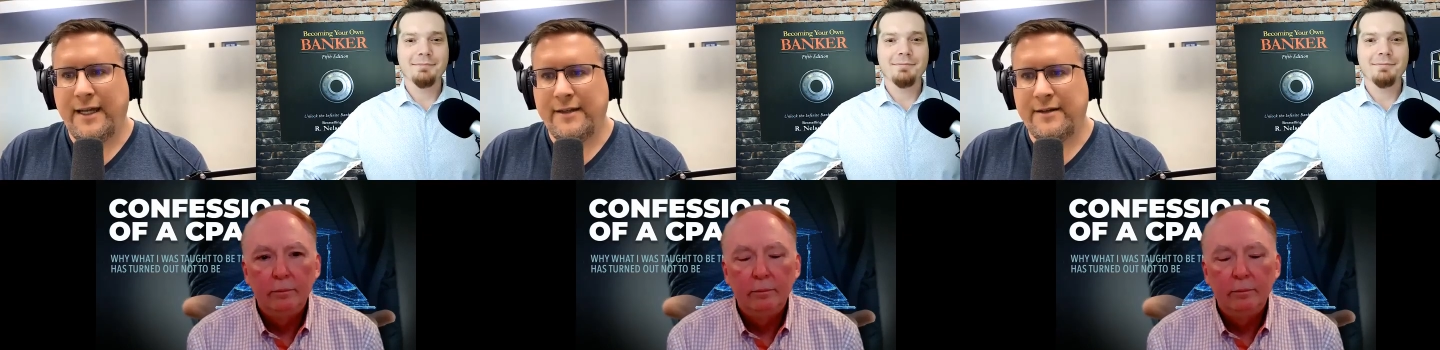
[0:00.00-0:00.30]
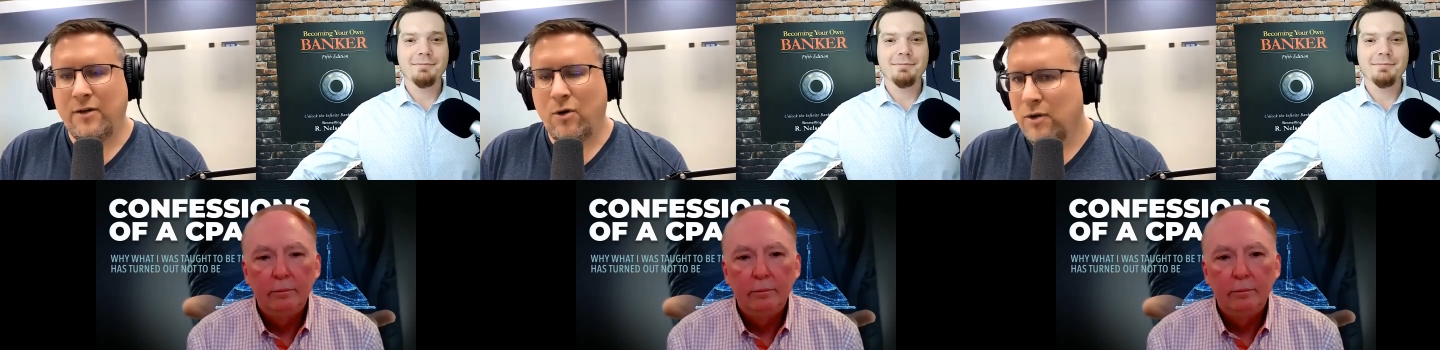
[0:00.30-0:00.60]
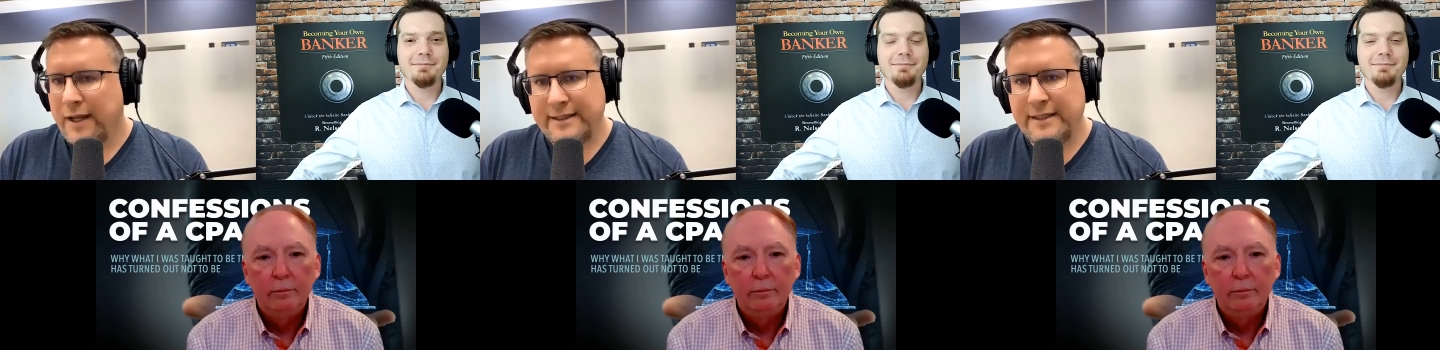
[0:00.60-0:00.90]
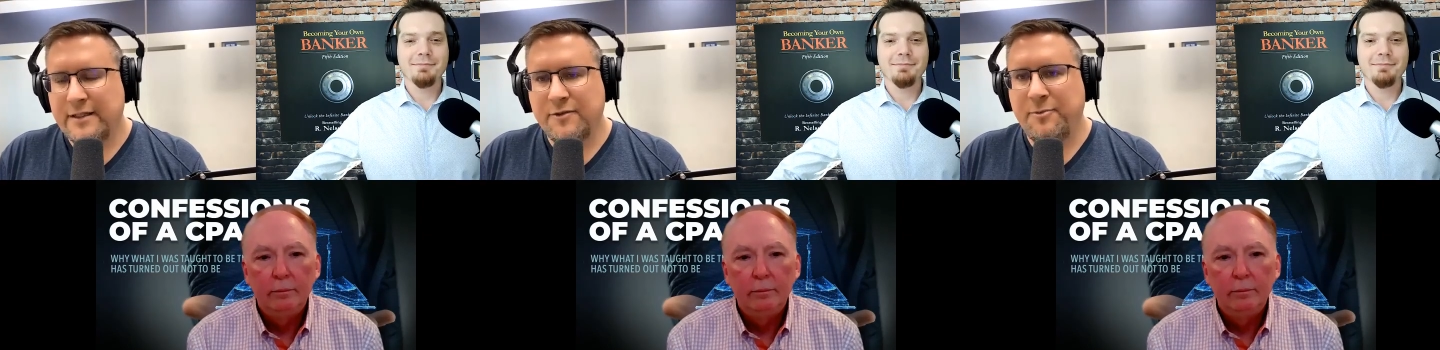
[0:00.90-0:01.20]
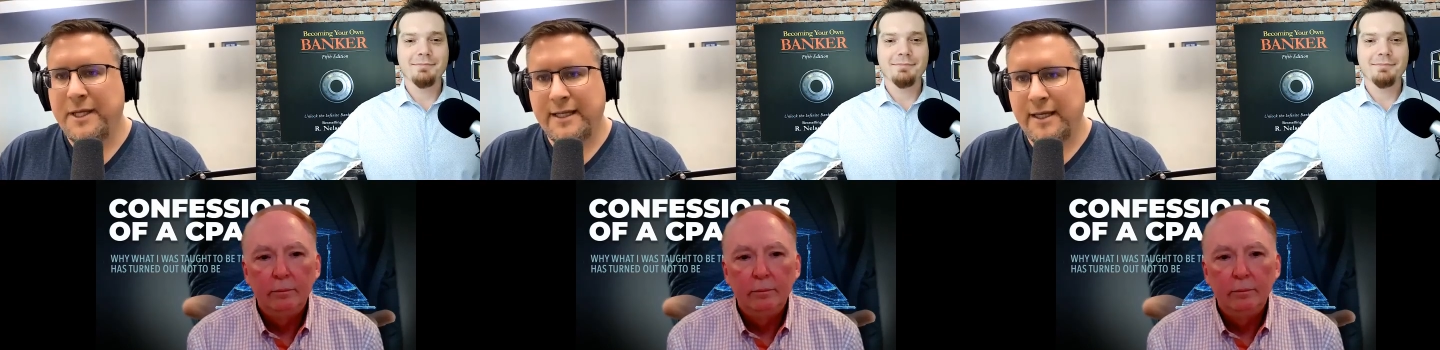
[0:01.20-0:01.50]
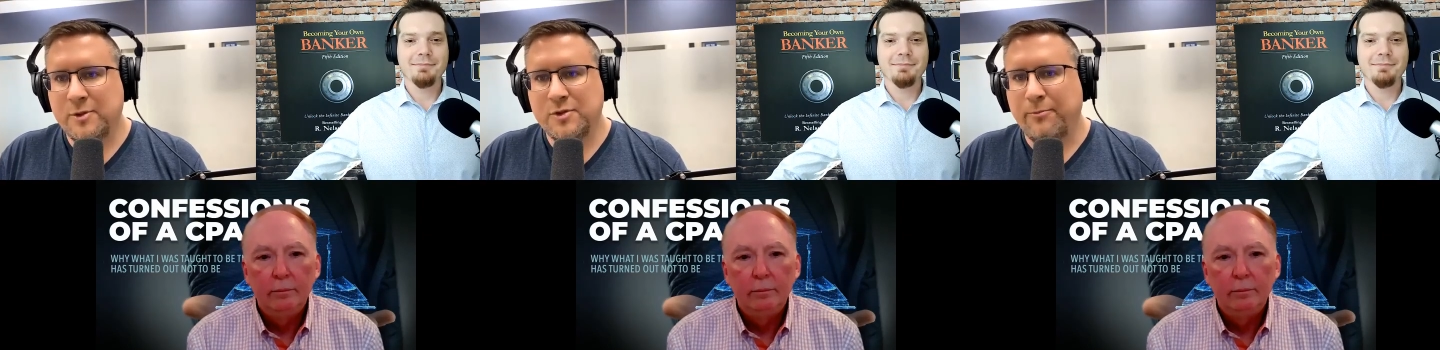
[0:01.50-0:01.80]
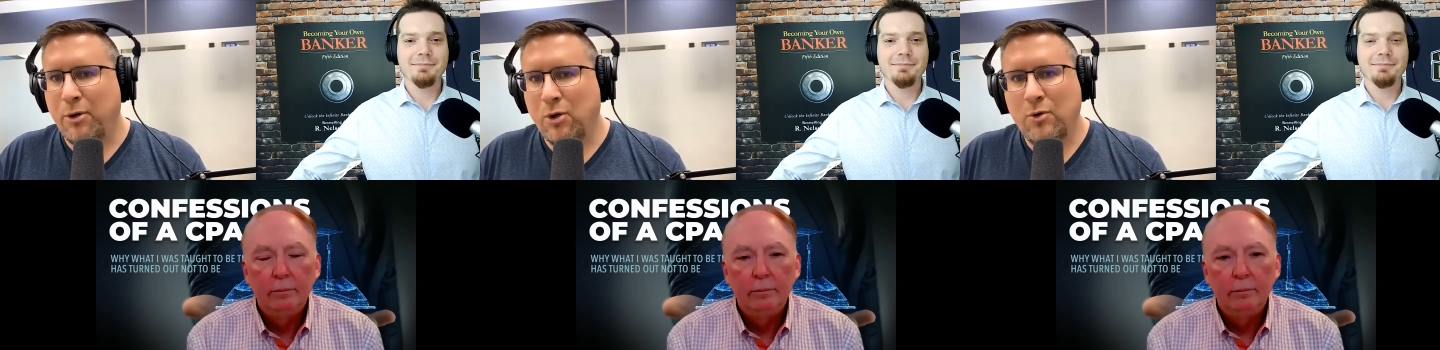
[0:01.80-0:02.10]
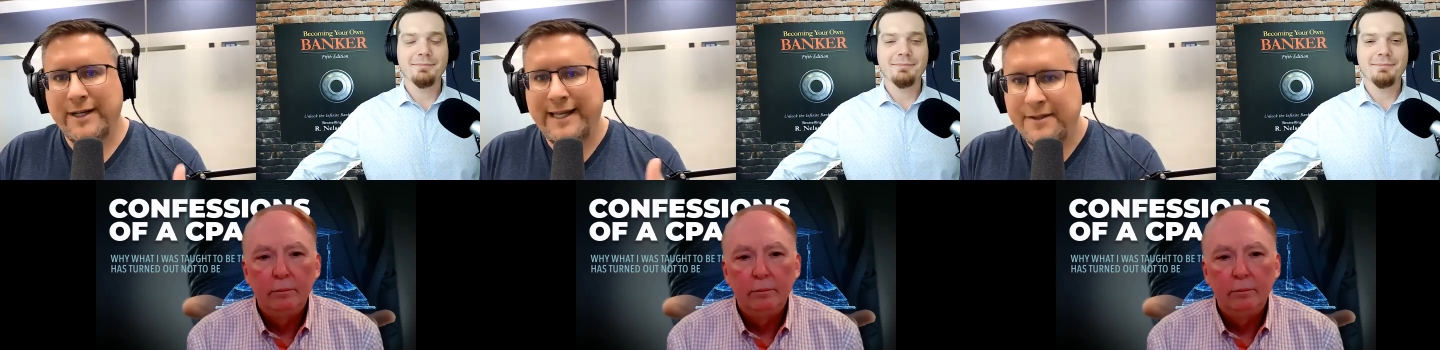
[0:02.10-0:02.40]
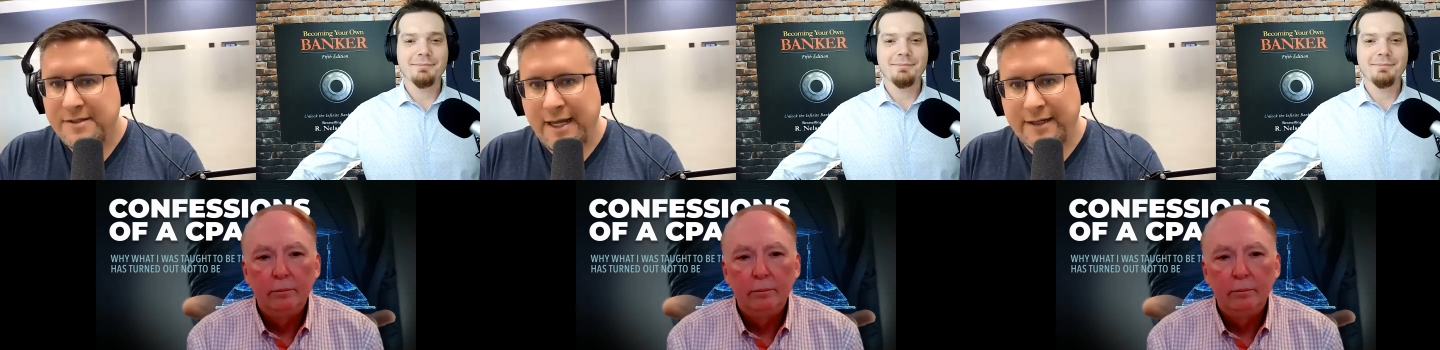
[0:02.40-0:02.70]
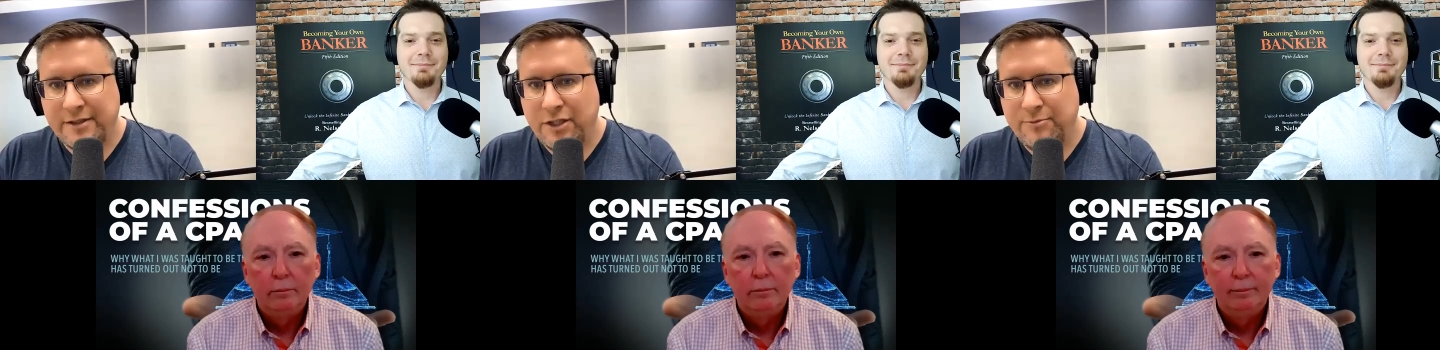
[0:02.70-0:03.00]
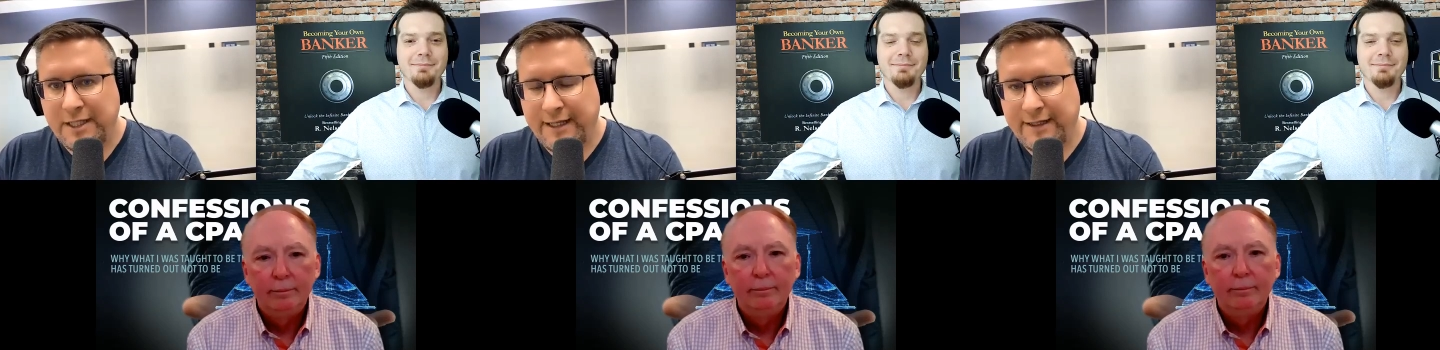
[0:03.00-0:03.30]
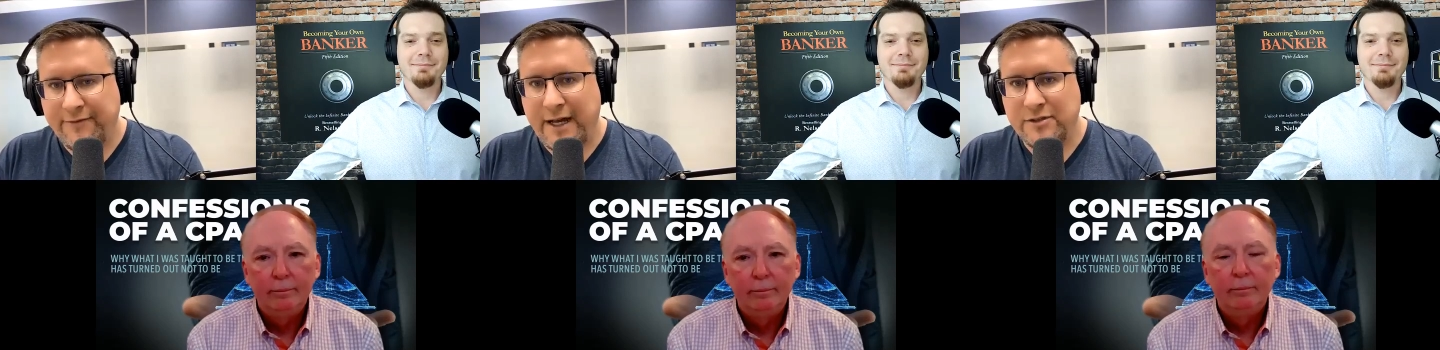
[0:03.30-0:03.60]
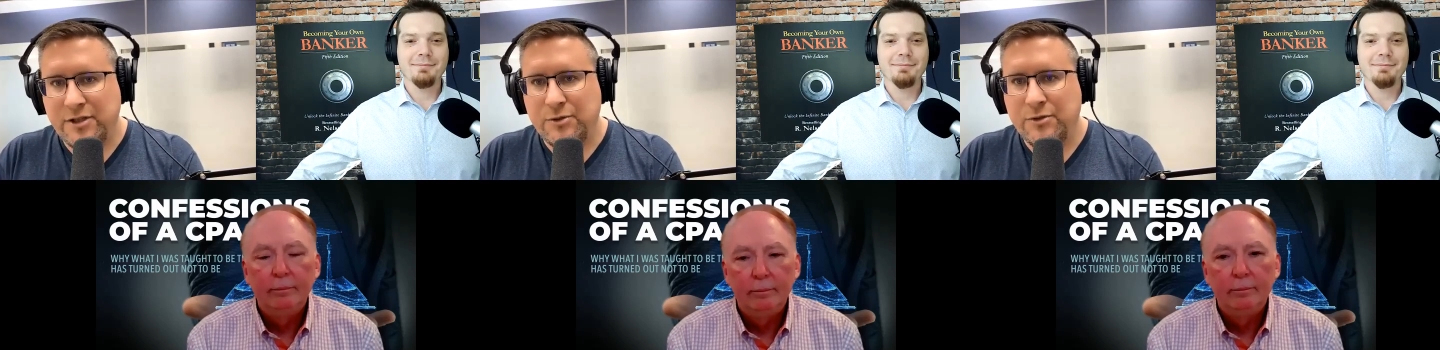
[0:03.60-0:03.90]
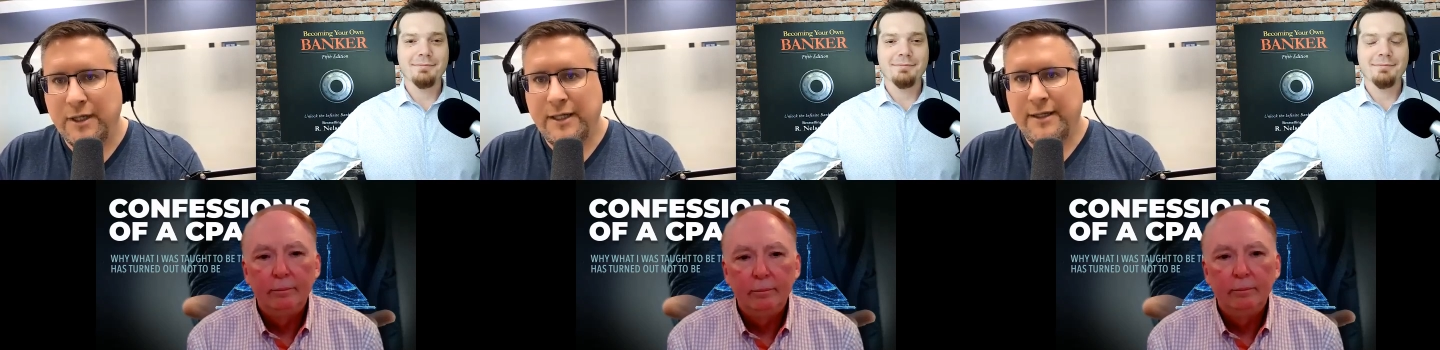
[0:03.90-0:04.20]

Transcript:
Speaker 1: and the whole idea of being able to borrow against that accumulating value